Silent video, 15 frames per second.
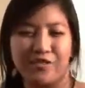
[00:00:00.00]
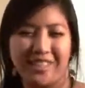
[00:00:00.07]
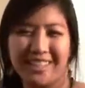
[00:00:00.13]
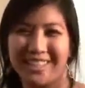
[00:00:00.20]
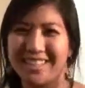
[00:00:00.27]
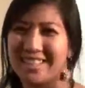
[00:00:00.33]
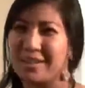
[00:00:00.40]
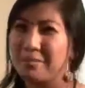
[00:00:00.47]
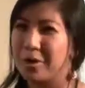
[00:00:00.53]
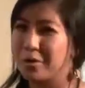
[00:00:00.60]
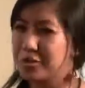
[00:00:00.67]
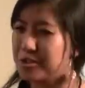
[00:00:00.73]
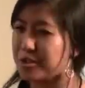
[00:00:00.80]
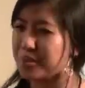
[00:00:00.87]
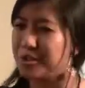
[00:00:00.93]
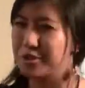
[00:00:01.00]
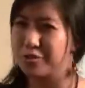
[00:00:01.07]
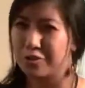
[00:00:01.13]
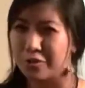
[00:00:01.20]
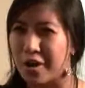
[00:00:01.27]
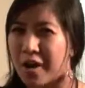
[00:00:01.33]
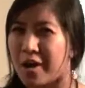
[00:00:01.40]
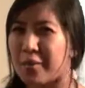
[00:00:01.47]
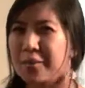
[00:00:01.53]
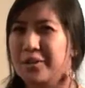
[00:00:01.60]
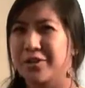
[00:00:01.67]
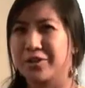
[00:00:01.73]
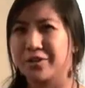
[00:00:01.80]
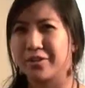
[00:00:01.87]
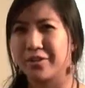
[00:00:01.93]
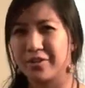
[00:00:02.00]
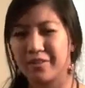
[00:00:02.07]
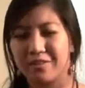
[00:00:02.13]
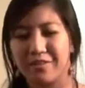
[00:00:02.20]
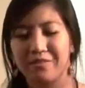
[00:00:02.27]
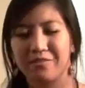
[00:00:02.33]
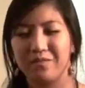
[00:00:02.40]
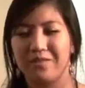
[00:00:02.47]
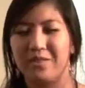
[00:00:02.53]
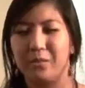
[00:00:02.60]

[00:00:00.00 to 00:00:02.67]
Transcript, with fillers: feelings and emotions when you draw when you're in,